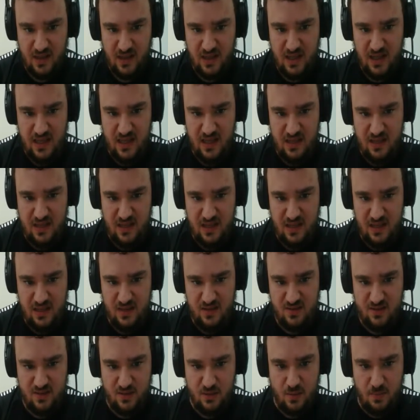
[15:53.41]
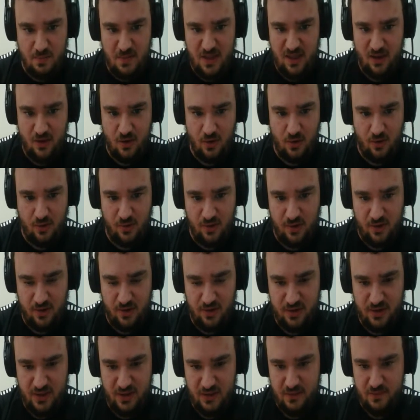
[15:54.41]
he needs to be
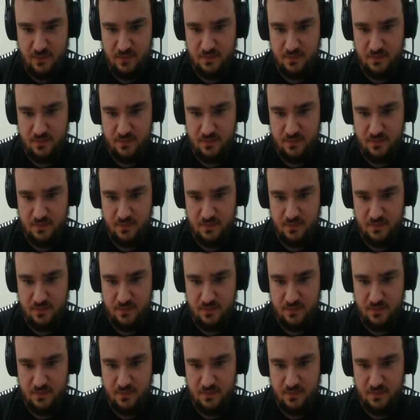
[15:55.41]
cornered.